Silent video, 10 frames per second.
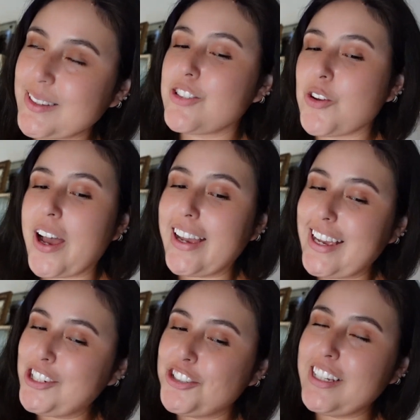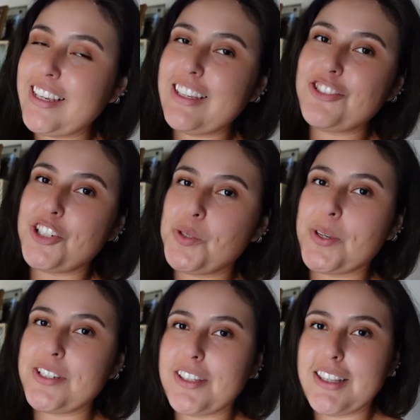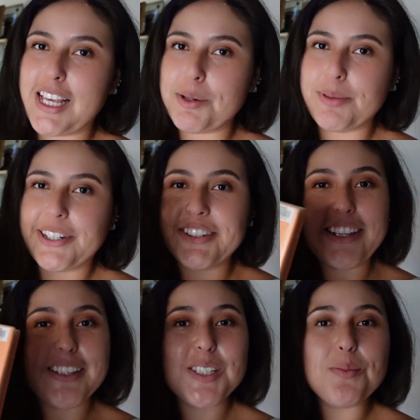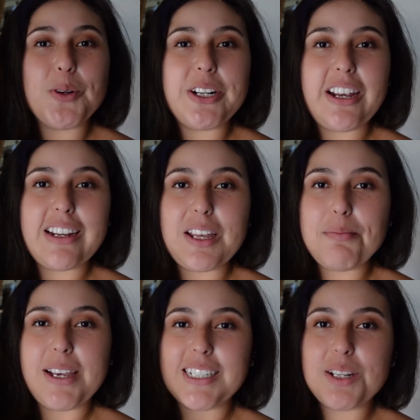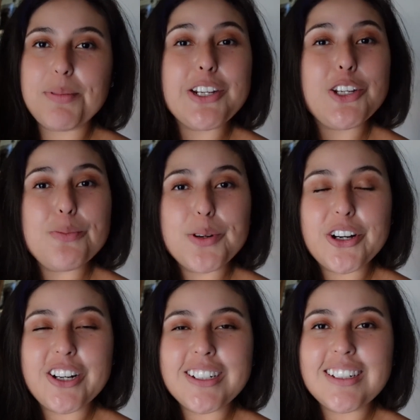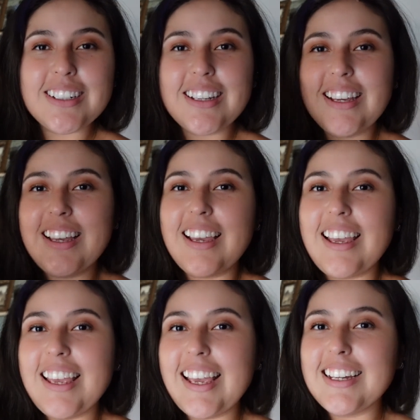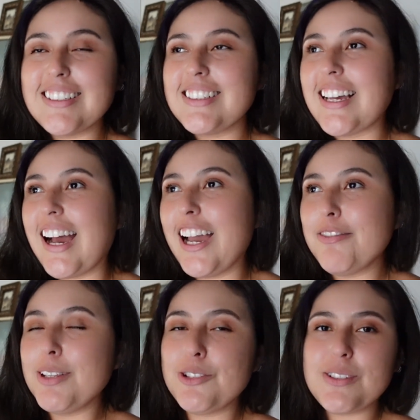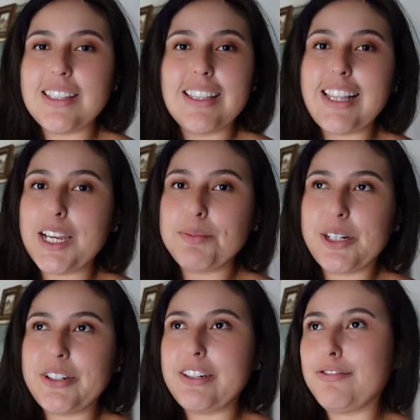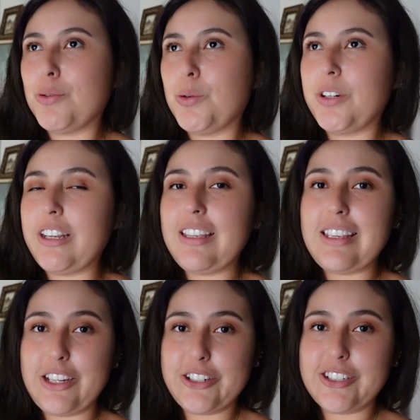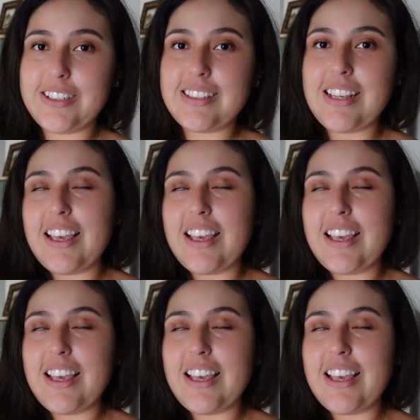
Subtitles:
So I actually just went to the library this morning and picked up a new book, and I've been using the library for years.